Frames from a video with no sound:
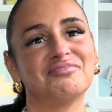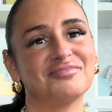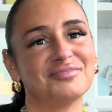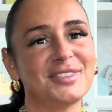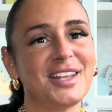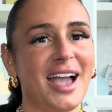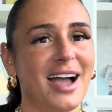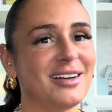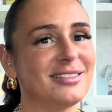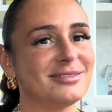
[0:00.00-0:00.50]

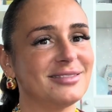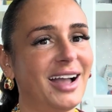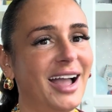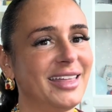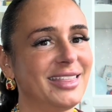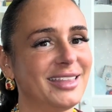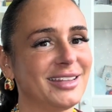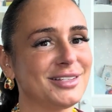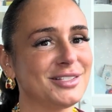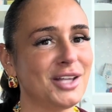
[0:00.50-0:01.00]
Yeah, I
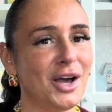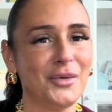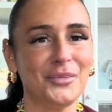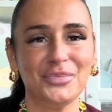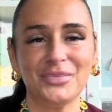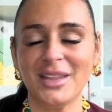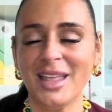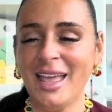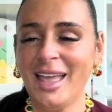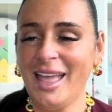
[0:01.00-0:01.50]
think so.
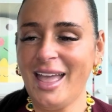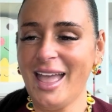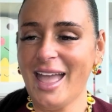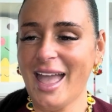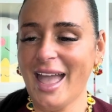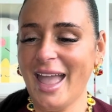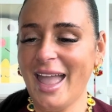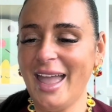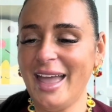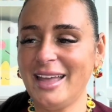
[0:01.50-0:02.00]

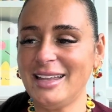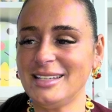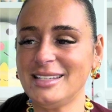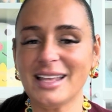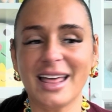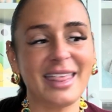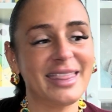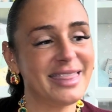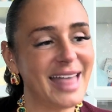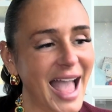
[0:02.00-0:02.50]
And
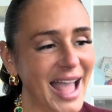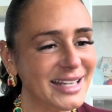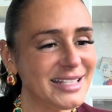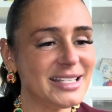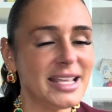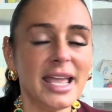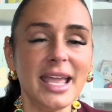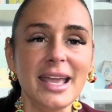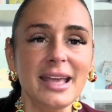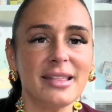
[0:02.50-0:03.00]
that's
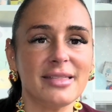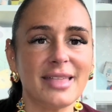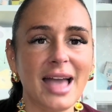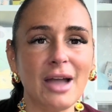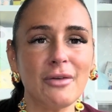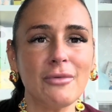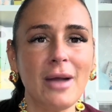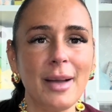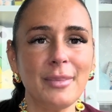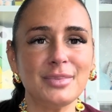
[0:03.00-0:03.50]
it.
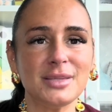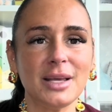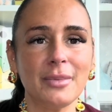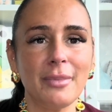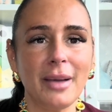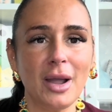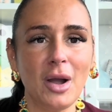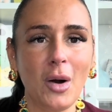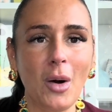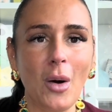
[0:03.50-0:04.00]
That wraps up
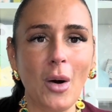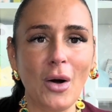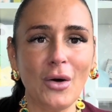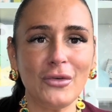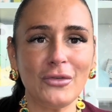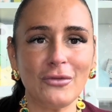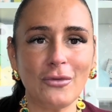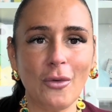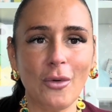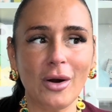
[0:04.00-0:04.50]
my haul
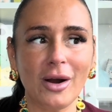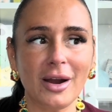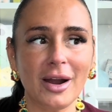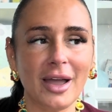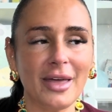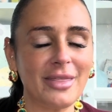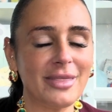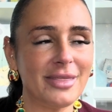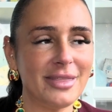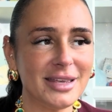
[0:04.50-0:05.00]
for
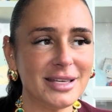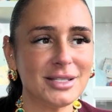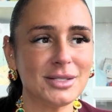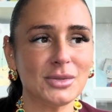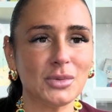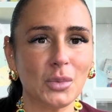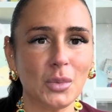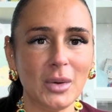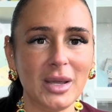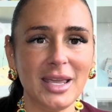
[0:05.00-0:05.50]
this
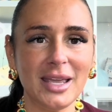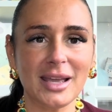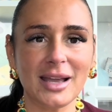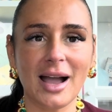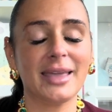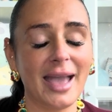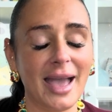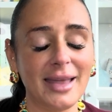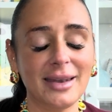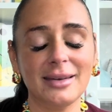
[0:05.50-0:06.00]
week.
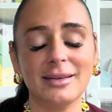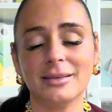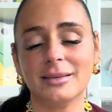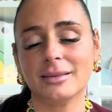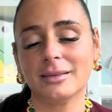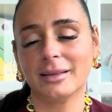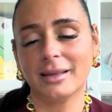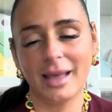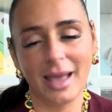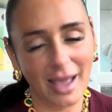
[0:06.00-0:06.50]
Again,
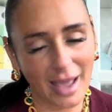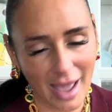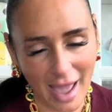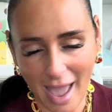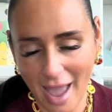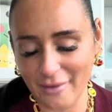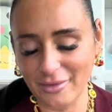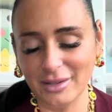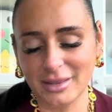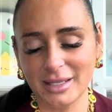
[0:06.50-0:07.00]

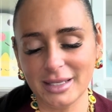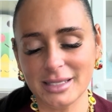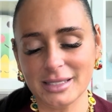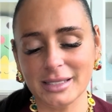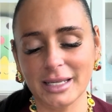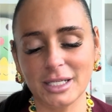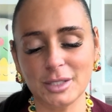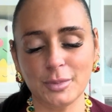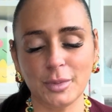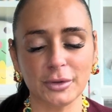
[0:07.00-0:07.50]
everything is
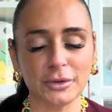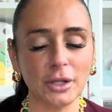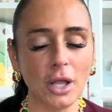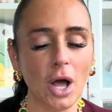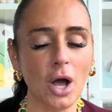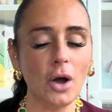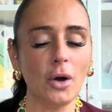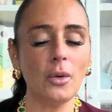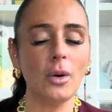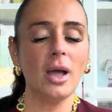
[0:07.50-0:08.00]
linked
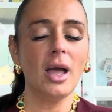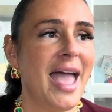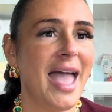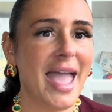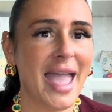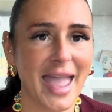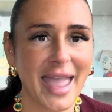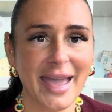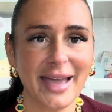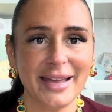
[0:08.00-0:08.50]
below.
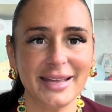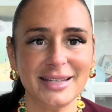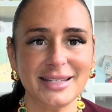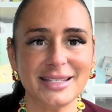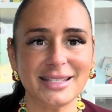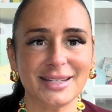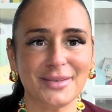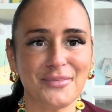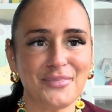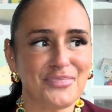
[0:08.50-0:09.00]
And
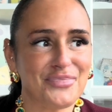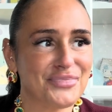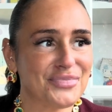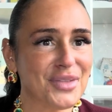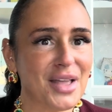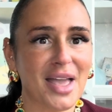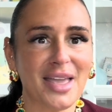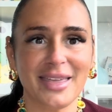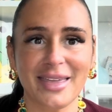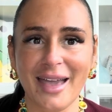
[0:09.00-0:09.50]

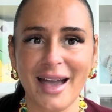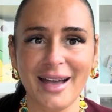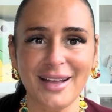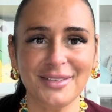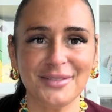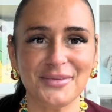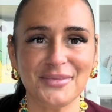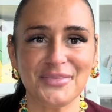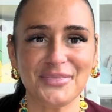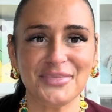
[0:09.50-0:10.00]
yeah,
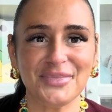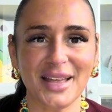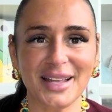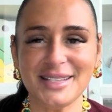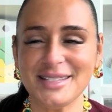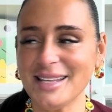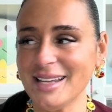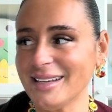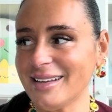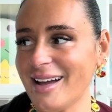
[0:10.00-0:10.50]

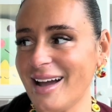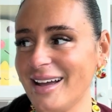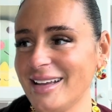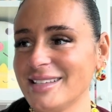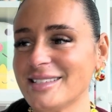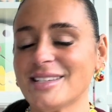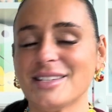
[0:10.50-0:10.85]
that's it, guys.